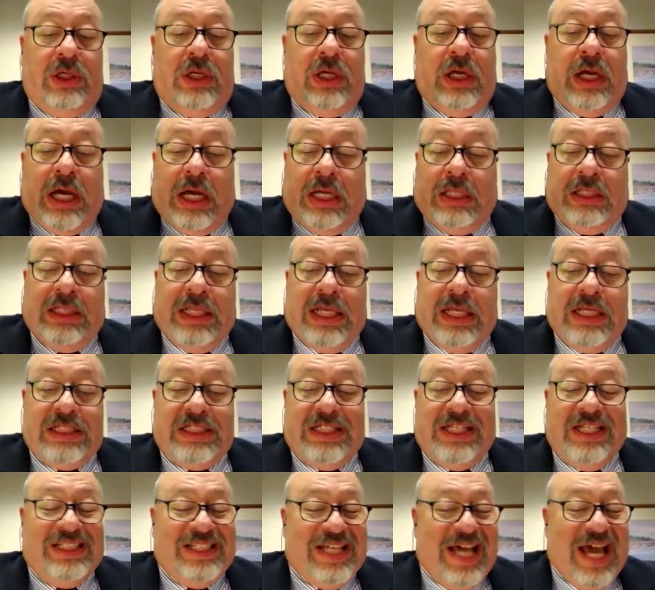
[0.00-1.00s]
Unless
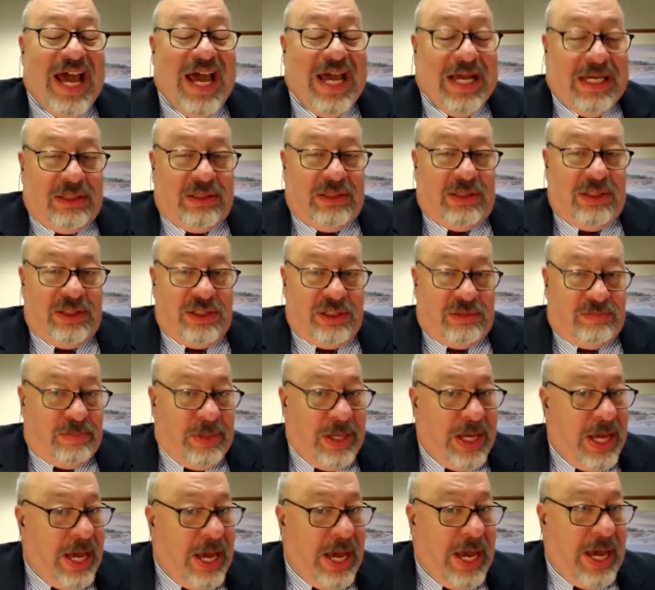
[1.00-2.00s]
this act is
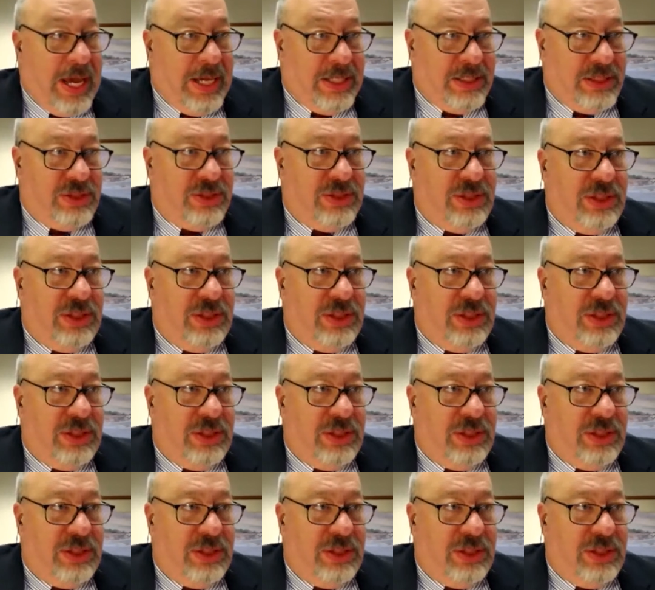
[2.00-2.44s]
passed.